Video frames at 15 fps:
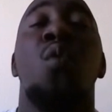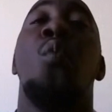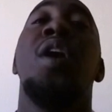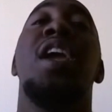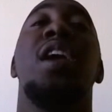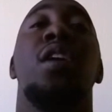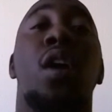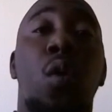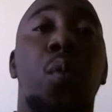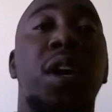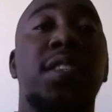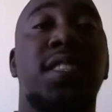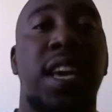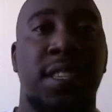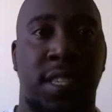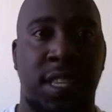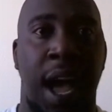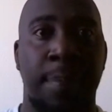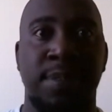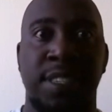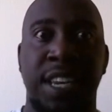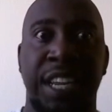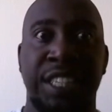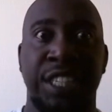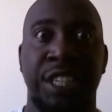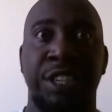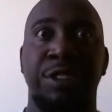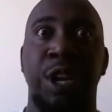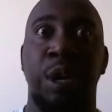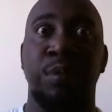We say stop snitching.
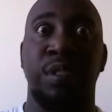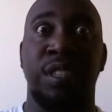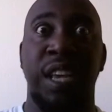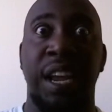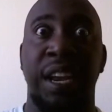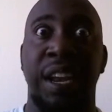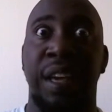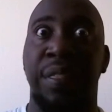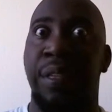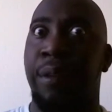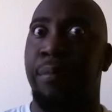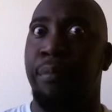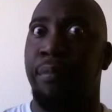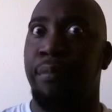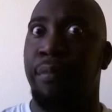Don't say nothing.